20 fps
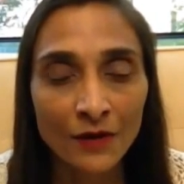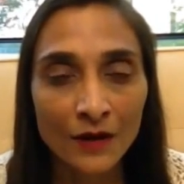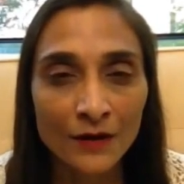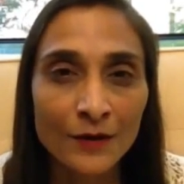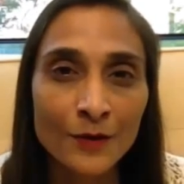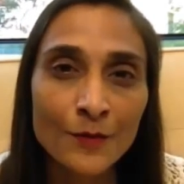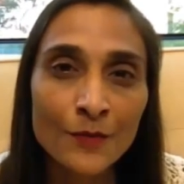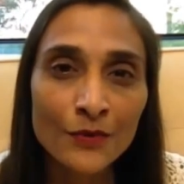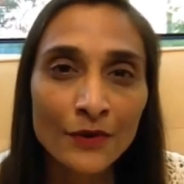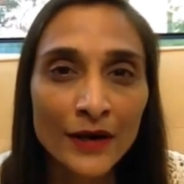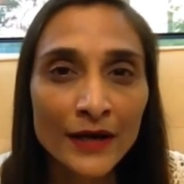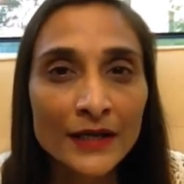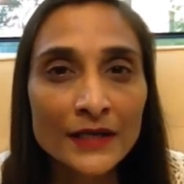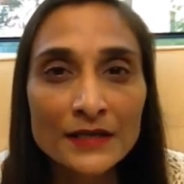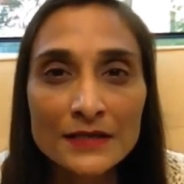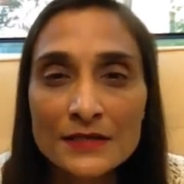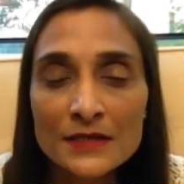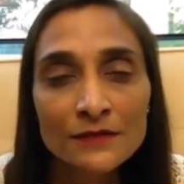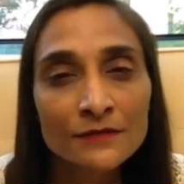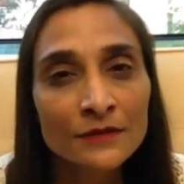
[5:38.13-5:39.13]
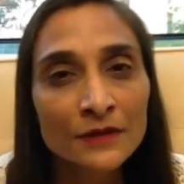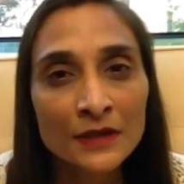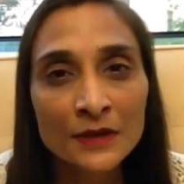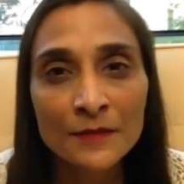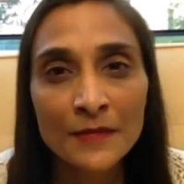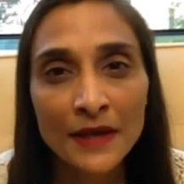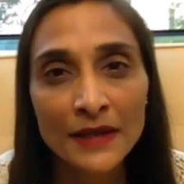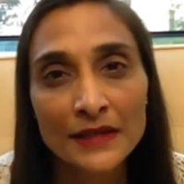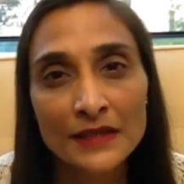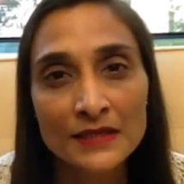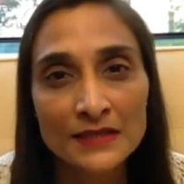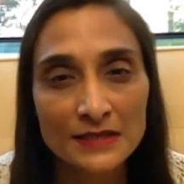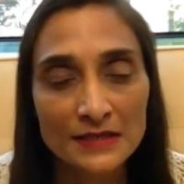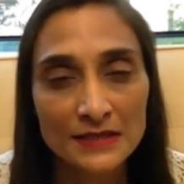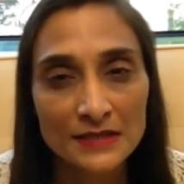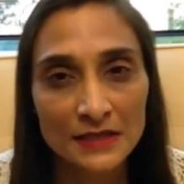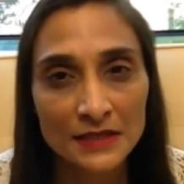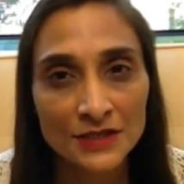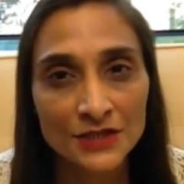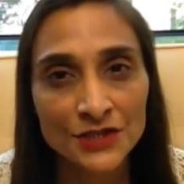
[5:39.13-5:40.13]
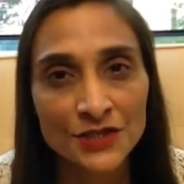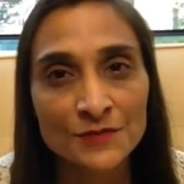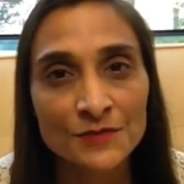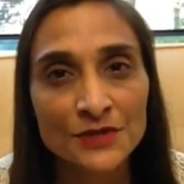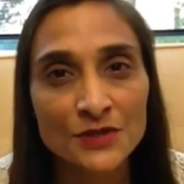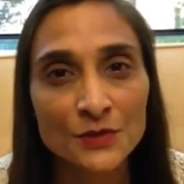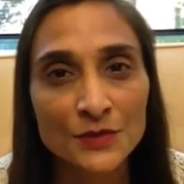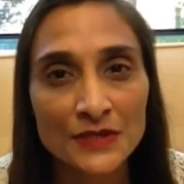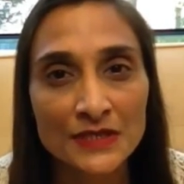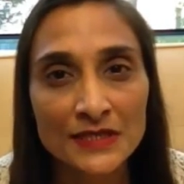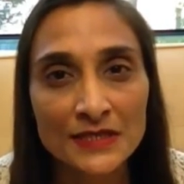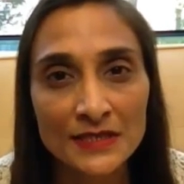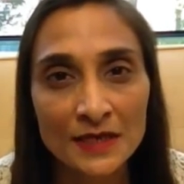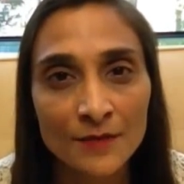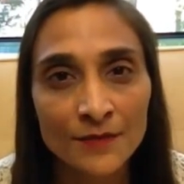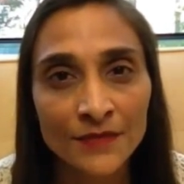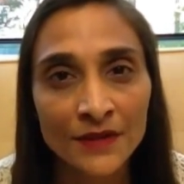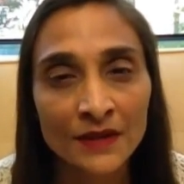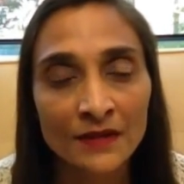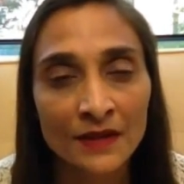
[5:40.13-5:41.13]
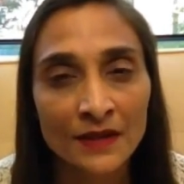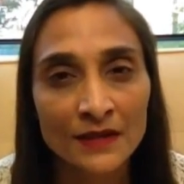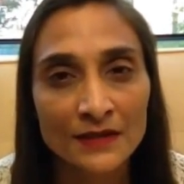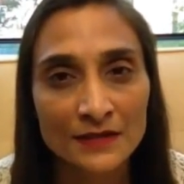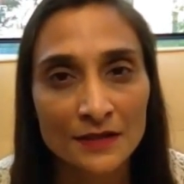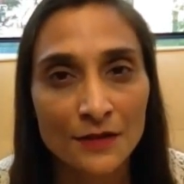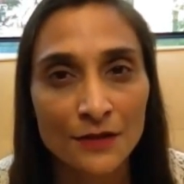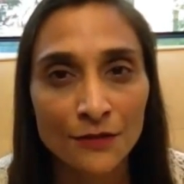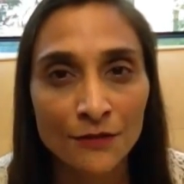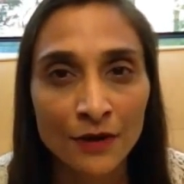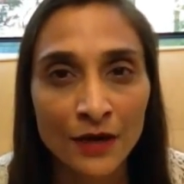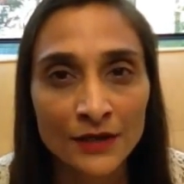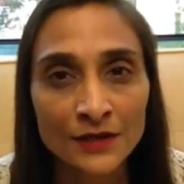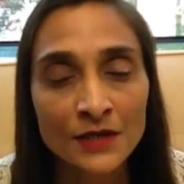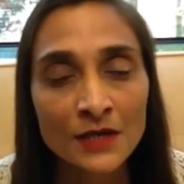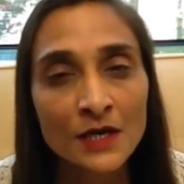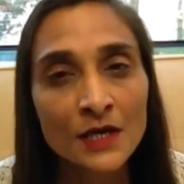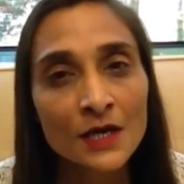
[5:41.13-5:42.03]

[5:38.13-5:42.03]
And our brain doesn't really make the distinction between something that is a threat